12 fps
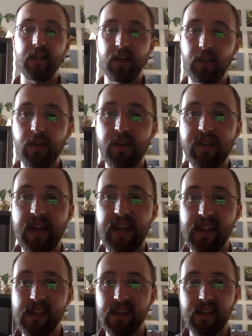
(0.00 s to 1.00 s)
good
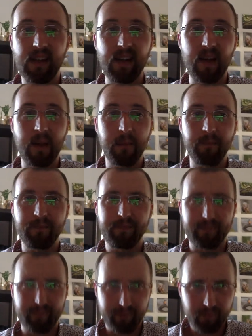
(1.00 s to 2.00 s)
day.
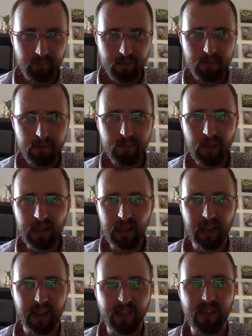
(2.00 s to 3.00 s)

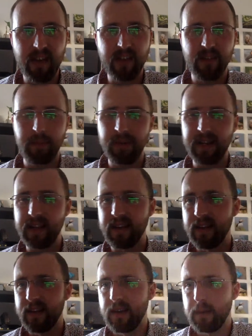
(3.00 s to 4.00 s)
Like I say, it's a pretty
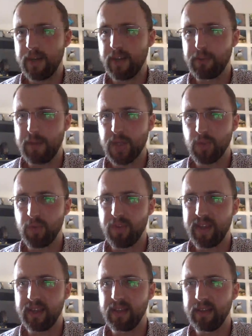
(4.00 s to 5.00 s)
special
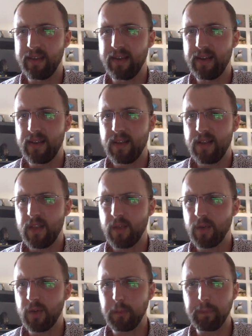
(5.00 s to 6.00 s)
thing, and they're
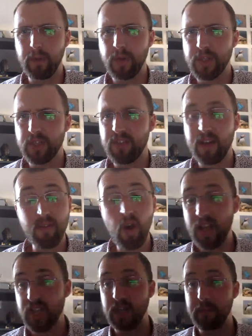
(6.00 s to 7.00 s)
a good bunch. I say I've not
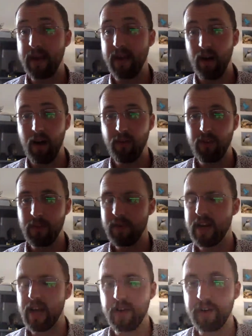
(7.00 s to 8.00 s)
actually met half of them.
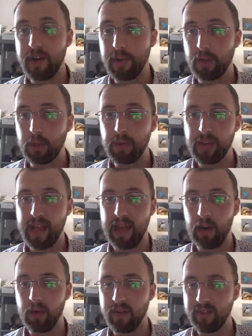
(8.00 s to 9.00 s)
I only know a couple of the
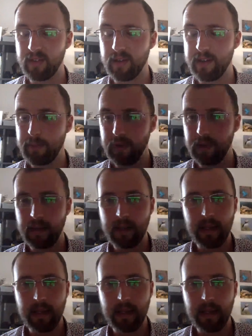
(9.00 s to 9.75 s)
LRF guys, but